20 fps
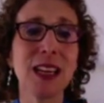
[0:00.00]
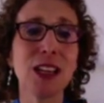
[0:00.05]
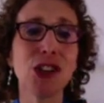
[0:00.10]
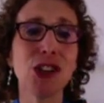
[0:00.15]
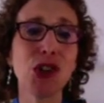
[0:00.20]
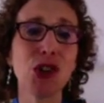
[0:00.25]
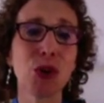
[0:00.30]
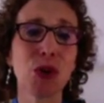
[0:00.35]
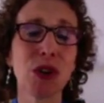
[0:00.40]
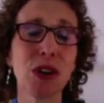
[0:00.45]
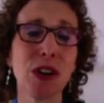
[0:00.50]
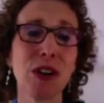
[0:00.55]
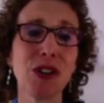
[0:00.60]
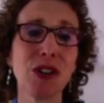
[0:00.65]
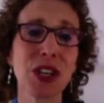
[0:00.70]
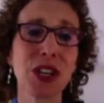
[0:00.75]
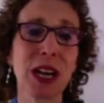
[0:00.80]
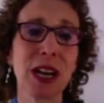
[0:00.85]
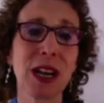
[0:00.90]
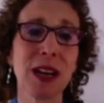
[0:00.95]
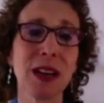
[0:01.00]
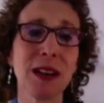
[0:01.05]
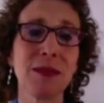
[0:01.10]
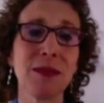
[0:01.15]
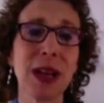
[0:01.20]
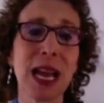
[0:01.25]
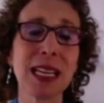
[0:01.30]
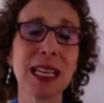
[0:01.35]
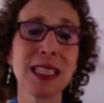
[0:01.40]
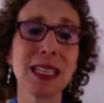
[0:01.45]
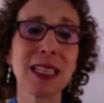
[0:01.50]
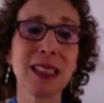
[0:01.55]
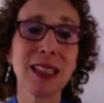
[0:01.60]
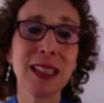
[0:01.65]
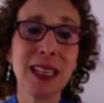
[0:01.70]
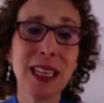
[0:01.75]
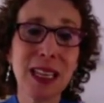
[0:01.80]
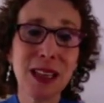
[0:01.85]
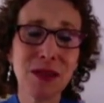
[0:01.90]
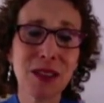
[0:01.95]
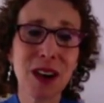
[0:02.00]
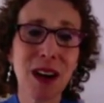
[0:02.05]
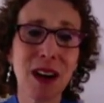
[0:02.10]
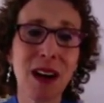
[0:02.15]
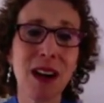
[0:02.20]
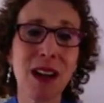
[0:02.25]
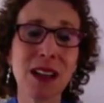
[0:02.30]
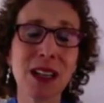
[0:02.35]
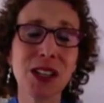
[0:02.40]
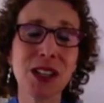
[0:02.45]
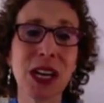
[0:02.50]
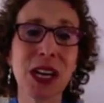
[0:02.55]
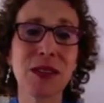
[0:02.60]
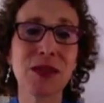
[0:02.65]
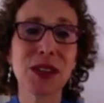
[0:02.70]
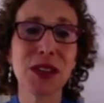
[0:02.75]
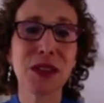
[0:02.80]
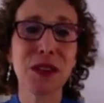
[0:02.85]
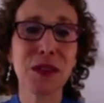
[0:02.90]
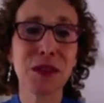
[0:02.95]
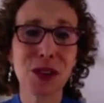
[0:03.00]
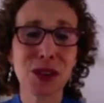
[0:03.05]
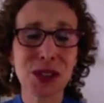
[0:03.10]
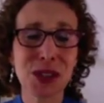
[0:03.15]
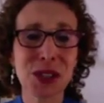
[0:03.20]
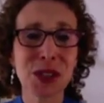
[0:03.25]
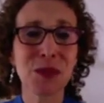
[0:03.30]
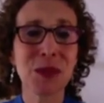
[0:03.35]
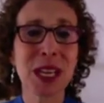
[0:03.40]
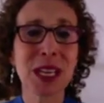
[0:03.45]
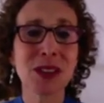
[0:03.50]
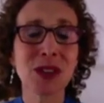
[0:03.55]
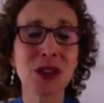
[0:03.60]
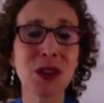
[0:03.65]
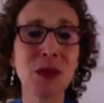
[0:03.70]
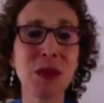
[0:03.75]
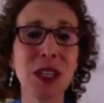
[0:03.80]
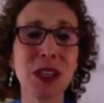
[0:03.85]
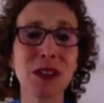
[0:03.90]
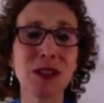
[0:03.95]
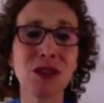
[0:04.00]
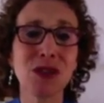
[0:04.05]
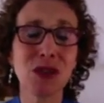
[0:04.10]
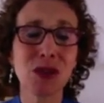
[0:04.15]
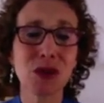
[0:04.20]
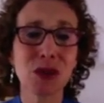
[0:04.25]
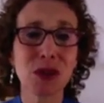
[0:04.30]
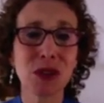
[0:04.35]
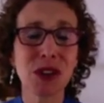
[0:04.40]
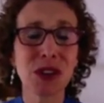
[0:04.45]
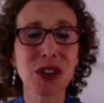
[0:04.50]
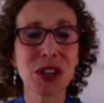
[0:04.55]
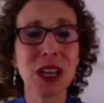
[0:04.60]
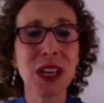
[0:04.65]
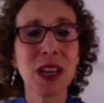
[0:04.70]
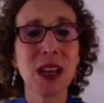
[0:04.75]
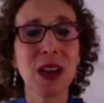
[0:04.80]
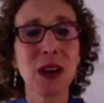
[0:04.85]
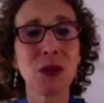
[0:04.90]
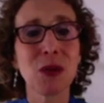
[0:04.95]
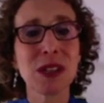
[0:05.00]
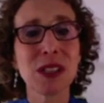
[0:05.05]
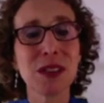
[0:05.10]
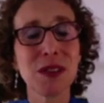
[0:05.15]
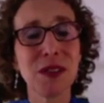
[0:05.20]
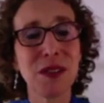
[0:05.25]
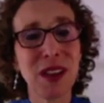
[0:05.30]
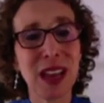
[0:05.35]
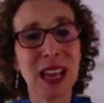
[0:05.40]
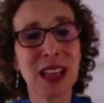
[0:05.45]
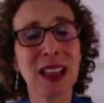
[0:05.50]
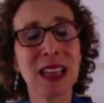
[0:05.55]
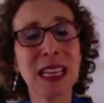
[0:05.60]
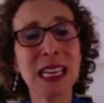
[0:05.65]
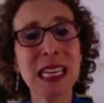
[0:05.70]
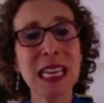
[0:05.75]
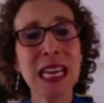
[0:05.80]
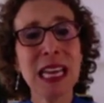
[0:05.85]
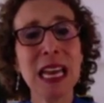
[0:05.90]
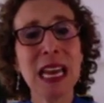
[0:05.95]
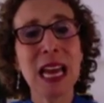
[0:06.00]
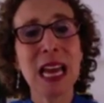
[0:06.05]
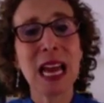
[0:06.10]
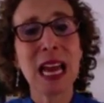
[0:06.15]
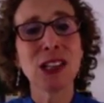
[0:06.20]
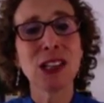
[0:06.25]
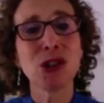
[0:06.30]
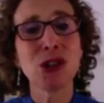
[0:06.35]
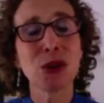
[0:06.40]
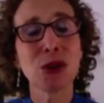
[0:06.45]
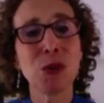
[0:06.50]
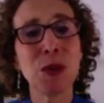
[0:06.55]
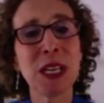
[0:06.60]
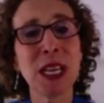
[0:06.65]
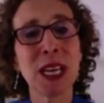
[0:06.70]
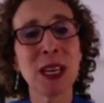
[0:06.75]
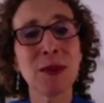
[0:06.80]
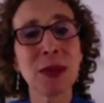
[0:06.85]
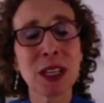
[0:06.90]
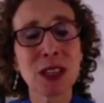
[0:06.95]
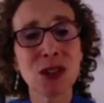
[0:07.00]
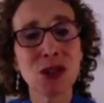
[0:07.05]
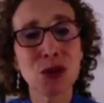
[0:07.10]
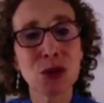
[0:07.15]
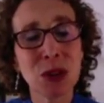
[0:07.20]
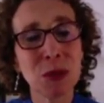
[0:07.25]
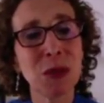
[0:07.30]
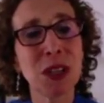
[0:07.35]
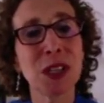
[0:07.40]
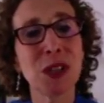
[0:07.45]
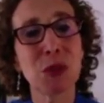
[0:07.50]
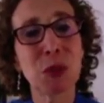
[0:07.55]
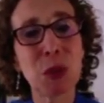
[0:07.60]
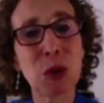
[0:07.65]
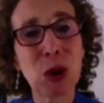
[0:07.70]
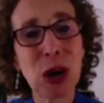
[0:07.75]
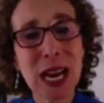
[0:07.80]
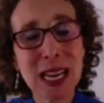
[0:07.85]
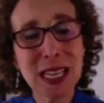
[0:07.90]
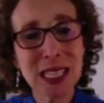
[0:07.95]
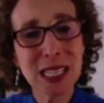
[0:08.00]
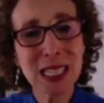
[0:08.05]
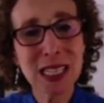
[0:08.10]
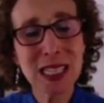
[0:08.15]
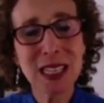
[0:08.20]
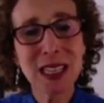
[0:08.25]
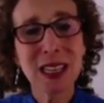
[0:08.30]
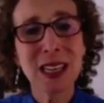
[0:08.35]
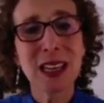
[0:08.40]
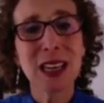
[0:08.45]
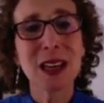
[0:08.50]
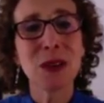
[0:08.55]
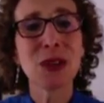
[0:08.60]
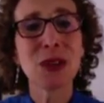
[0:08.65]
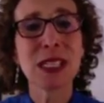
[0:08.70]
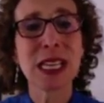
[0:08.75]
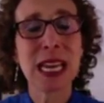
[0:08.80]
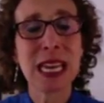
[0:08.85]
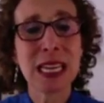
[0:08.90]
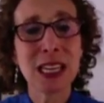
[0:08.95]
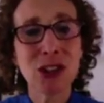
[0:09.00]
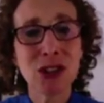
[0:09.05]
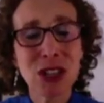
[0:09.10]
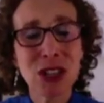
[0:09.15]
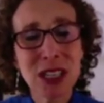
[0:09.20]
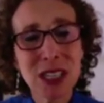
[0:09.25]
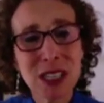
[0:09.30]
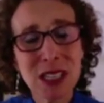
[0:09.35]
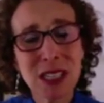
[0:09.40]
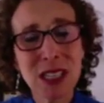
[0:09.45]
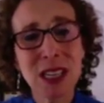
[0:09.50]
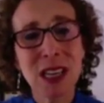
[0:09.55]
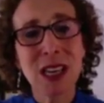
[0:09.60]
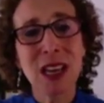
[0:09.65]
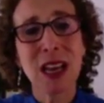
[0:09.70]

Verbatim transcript: George um, had to leave college after the first semester because George was failing, and George became extremely depressed, was anxious,